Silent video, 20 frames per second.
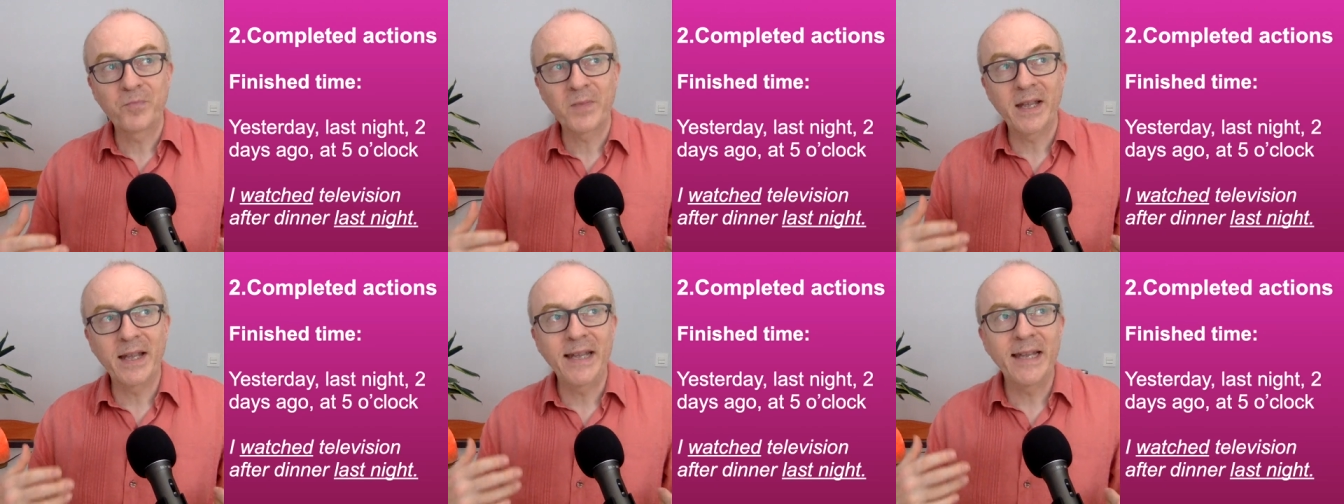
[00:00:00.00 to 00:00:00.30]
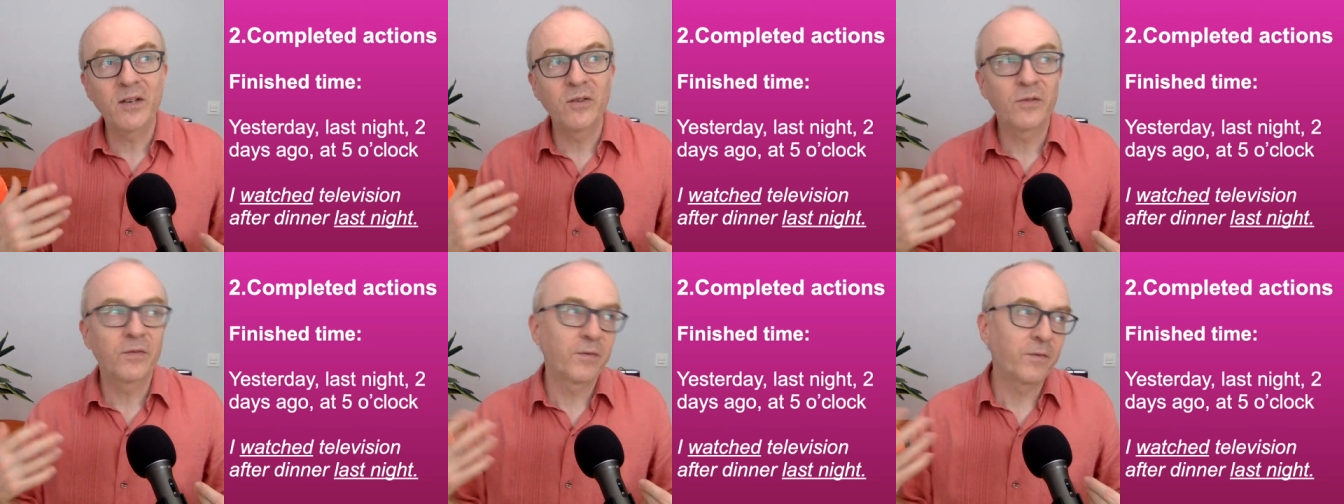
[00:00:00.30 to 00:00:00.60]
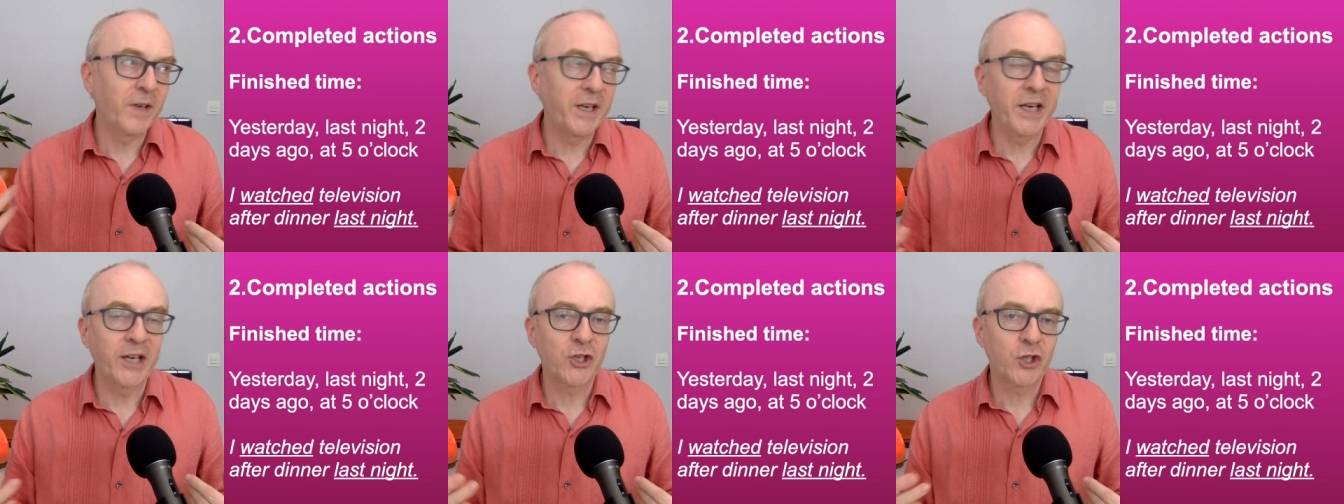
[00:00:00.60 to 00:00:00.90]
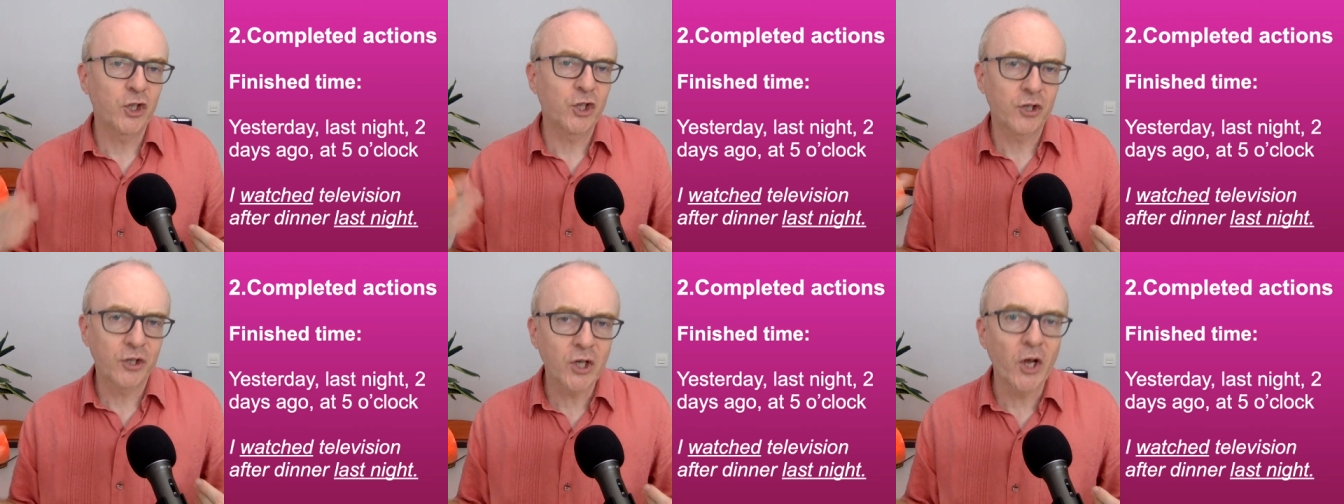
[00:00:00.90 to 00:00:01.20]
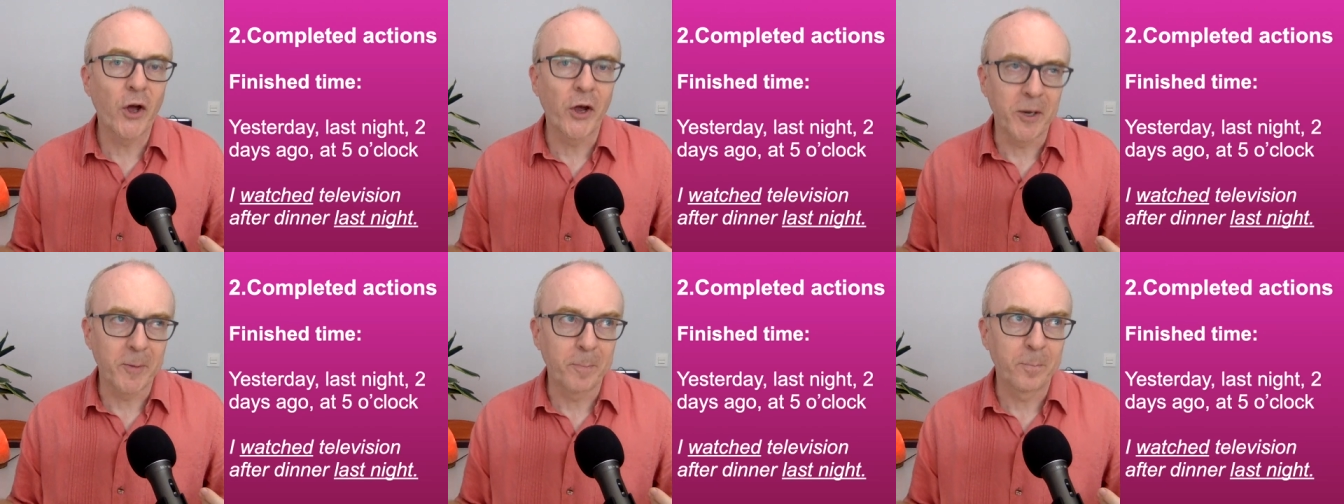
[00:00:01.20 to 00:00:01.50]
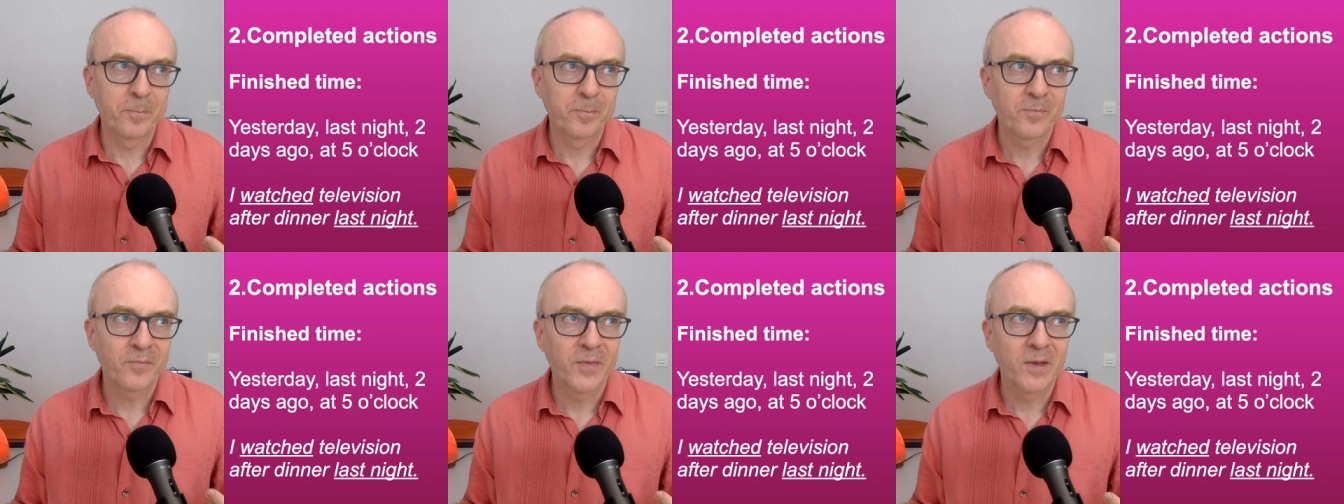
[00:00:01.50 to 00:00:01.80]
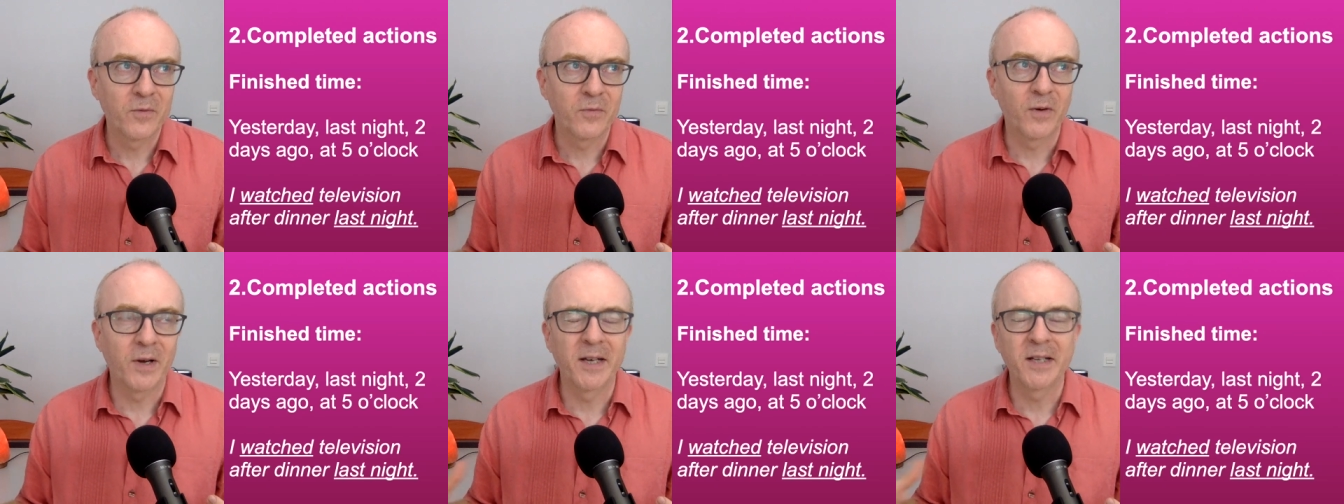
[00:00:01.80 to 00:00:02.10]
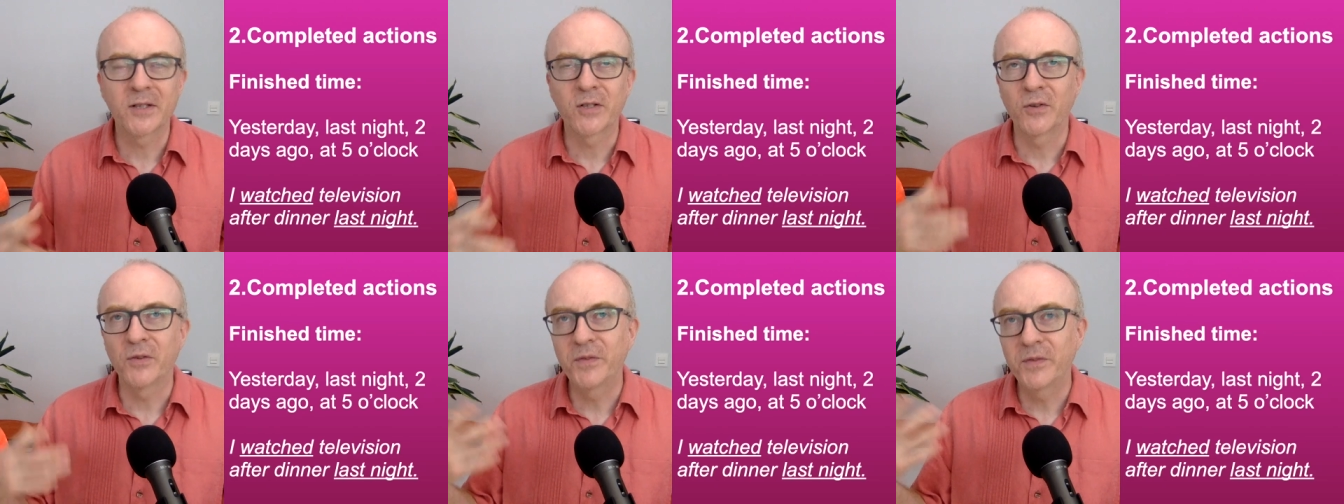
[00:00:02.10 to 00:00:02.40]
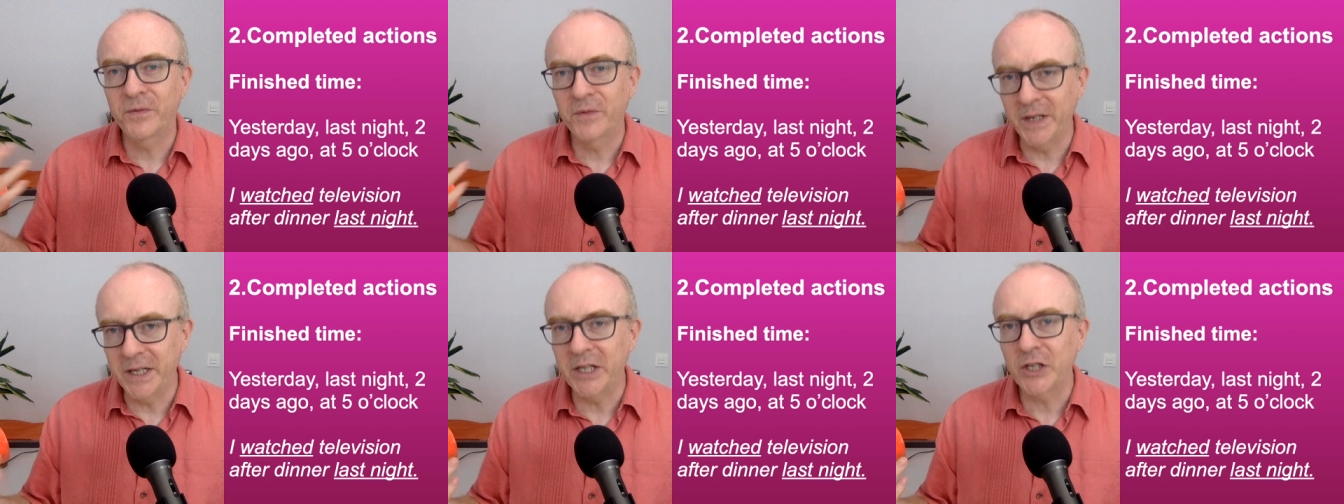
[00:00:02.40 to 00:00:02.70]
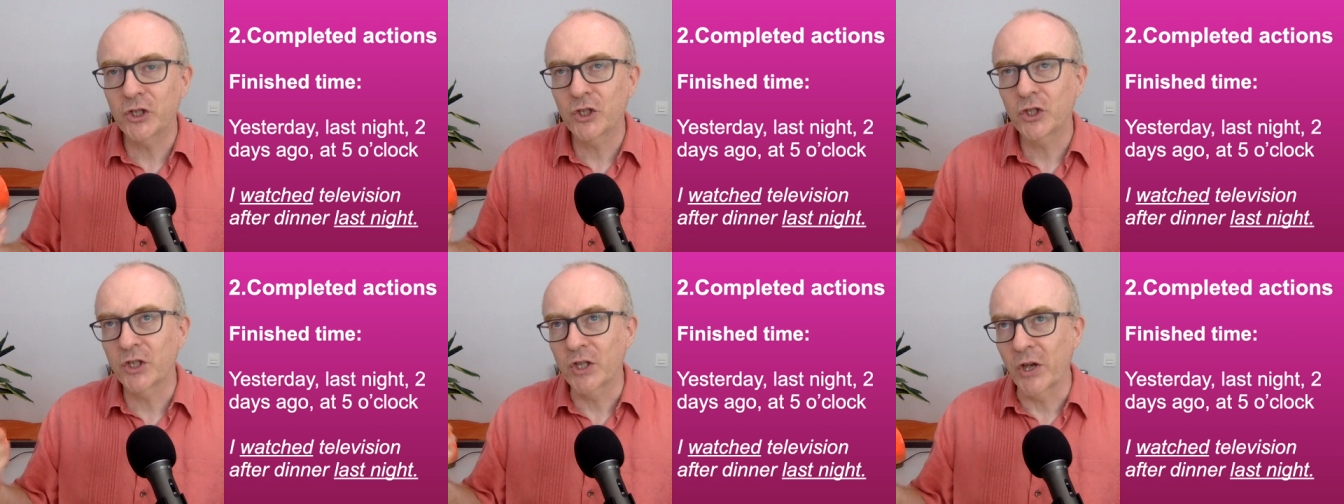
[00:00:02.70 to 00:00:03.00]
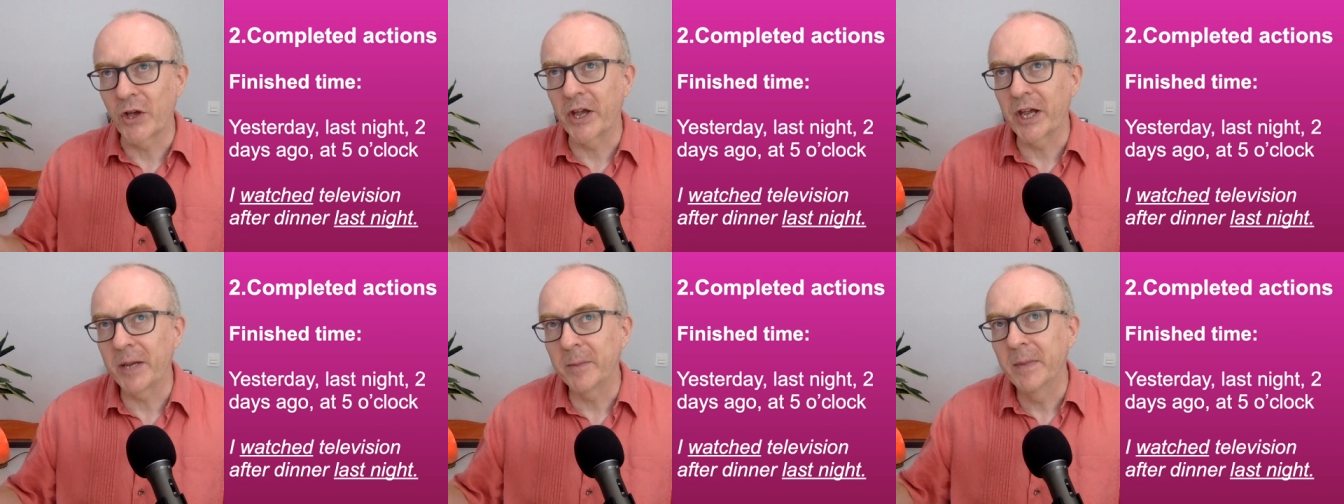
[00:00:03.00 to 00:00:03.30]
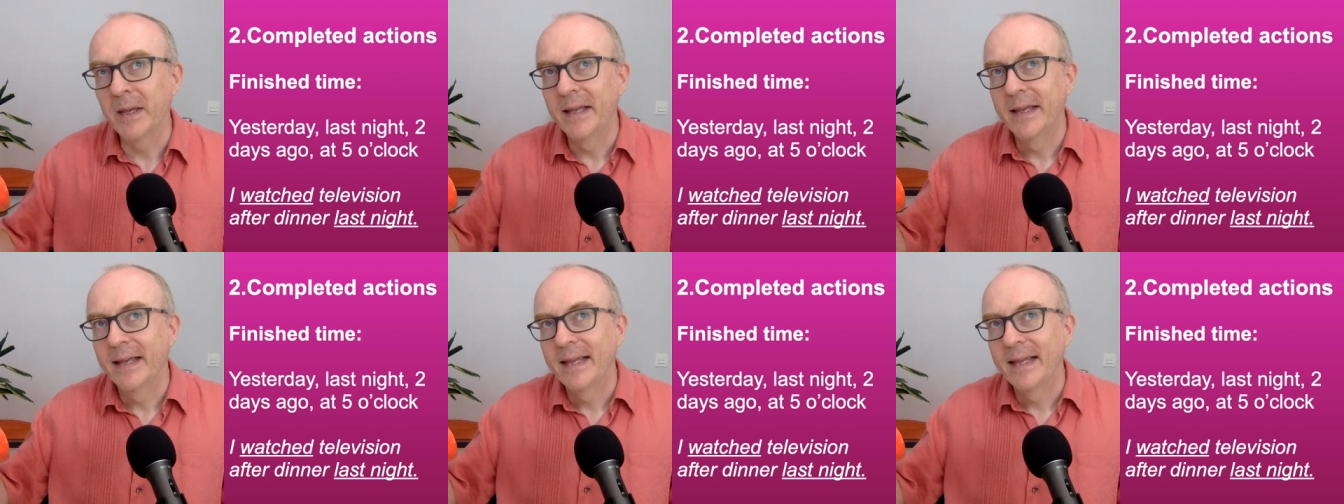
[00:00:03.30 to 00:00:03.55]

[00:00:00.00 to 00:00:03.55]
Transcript: in finished time, right? So finished time